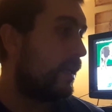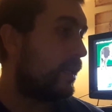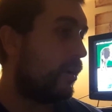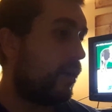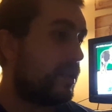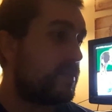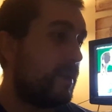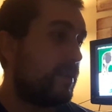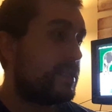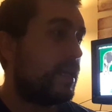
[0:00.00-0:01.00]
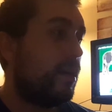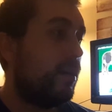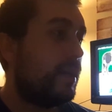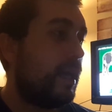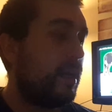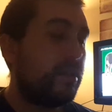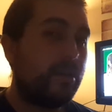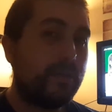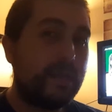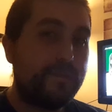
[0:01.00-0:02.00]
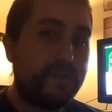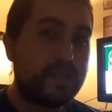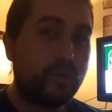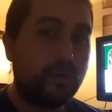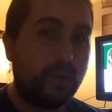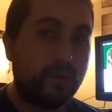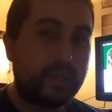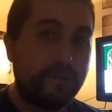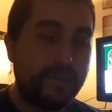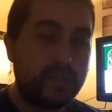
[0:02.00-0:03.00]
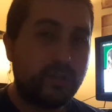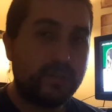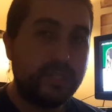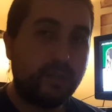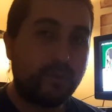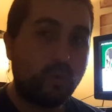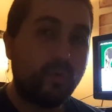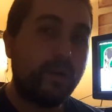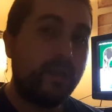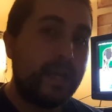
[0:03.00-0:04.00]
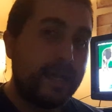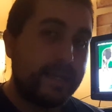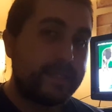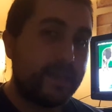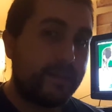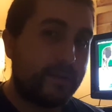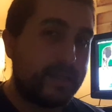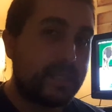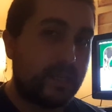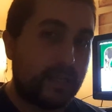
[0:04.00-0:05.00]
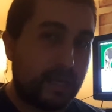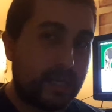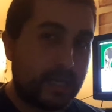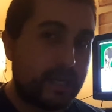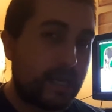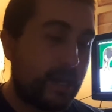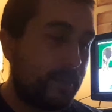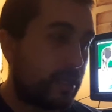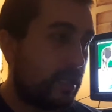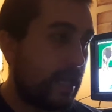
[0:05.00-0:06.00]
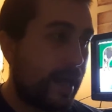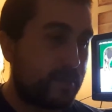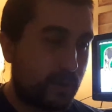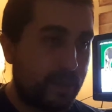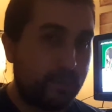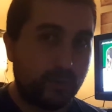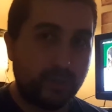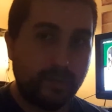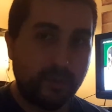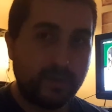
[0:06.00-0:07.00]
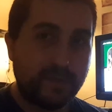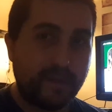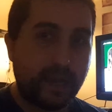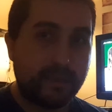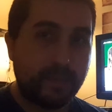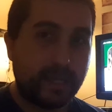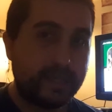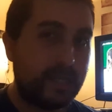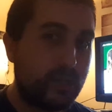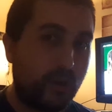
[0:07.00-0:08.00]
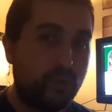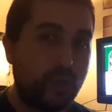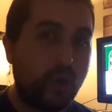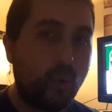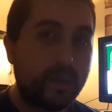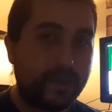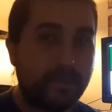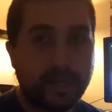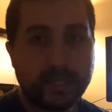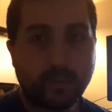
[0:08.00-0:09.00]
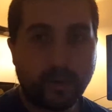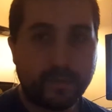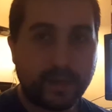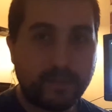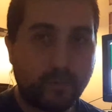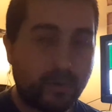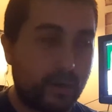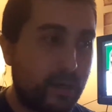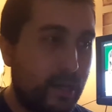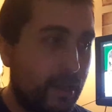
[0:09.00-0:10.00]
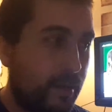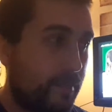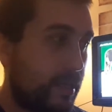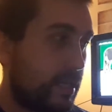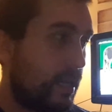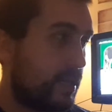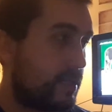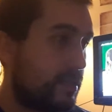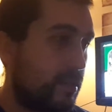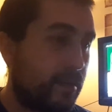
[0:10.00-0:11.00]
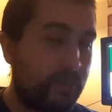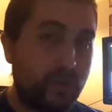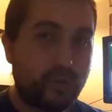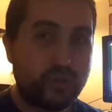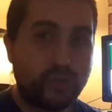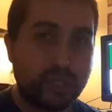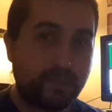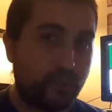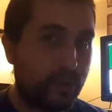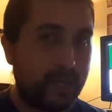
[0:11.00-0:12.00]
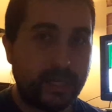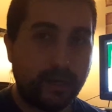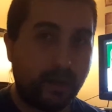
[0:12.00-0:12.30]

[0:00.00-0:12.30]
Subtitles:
all these people that say, oh yeah, get physical gold, get physical silver. Well, say there is an economic collapse where people do lose faith because they don't know what their money's worth anymore, because the computers are just printing it